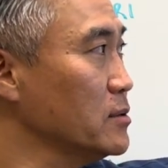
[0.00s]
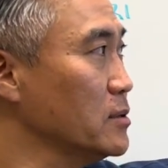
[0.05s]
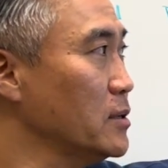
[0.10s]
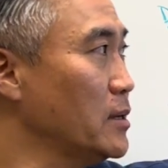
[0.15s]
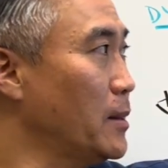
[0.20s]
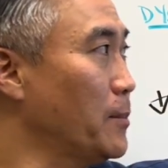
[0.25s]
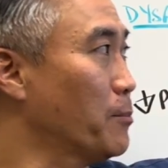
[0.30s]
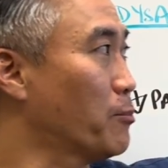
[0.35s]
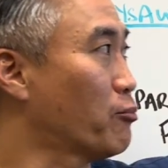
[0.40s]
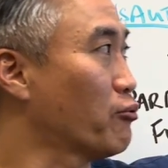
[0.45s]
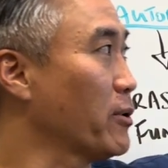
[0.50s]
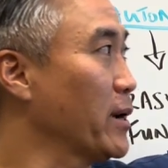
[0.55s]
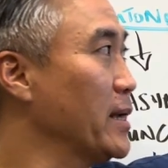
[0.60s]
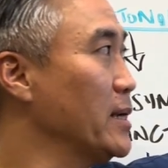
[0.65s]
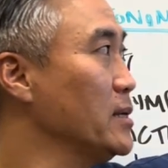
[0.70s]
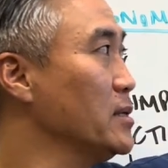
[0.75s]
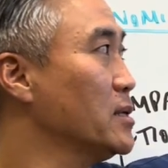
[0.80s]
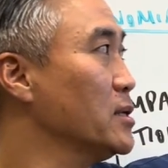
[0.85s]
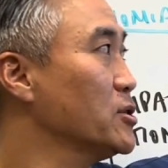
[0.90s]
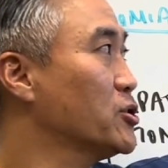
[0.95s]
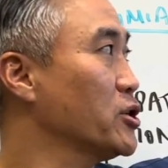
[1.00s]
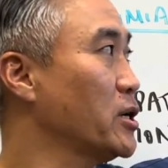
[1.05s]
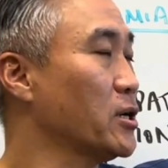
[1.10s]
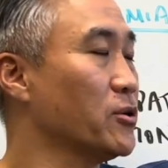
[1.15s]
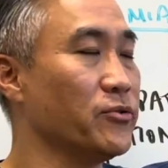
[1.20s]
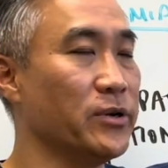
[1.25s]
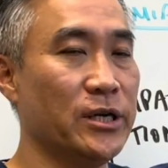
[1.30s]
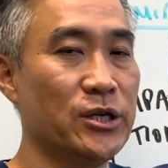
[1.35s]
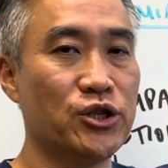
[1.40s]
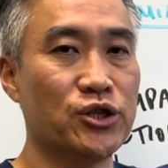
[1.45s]
and brain
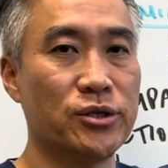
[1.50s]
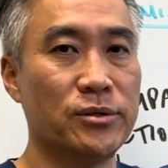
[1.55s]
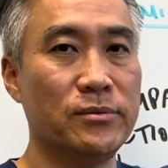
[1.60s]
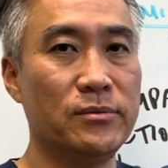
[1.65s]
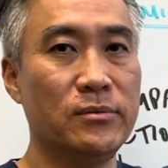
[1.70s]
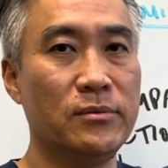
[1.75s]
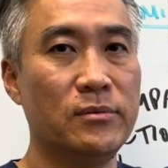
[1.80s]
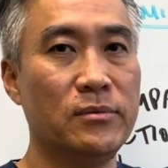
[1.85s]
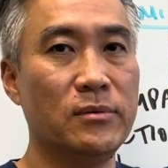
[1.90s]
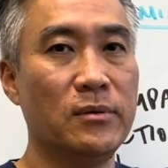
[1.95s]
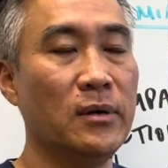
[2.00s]
degeneration